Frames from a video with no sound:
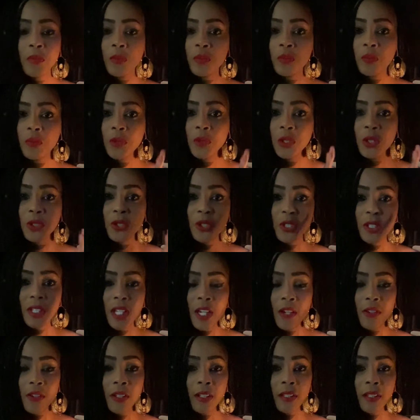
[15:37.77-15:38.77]
your
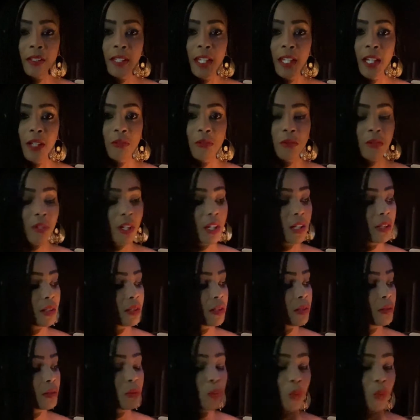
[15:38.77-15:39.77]
generic candle
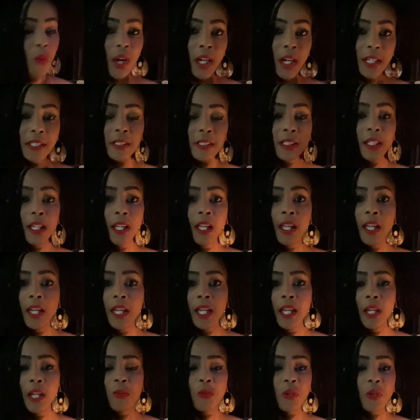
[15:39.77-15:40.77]
color, white,
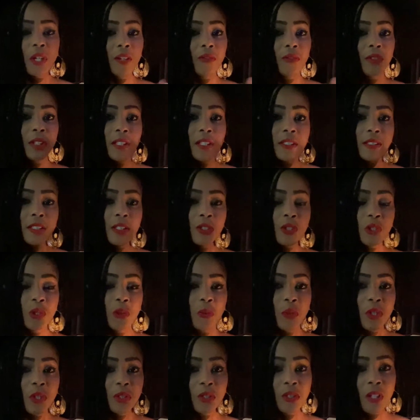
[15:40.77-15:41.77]
and whatever incense you want
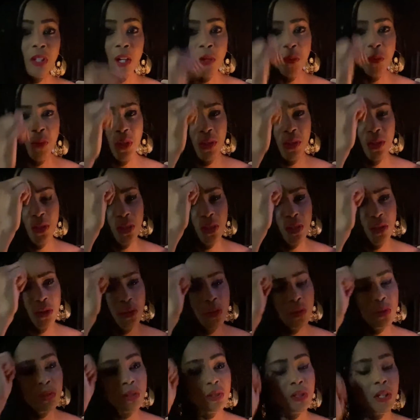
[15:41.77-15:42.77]
to start with. And then you
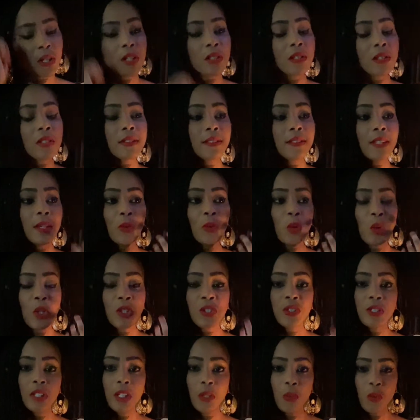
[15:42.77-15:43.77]
just start the same
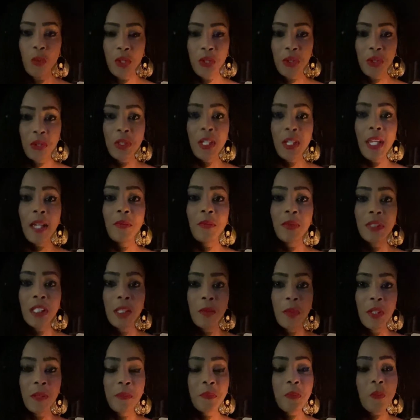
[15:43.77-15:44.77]
questioning. What is your name,
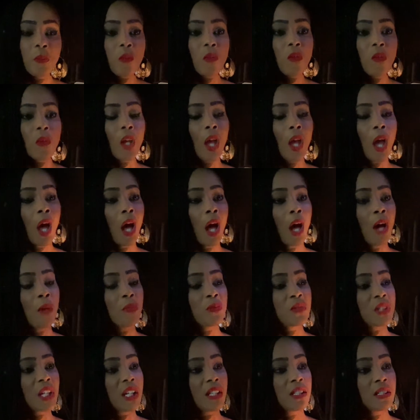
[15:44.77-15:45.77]
demon?
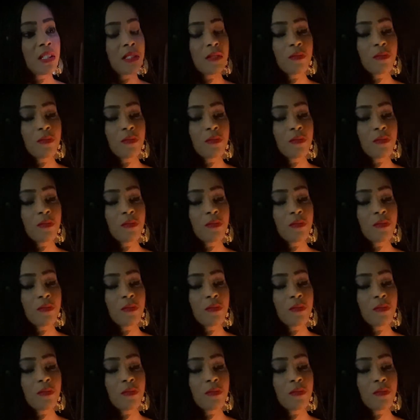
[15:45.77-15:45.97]
Tell it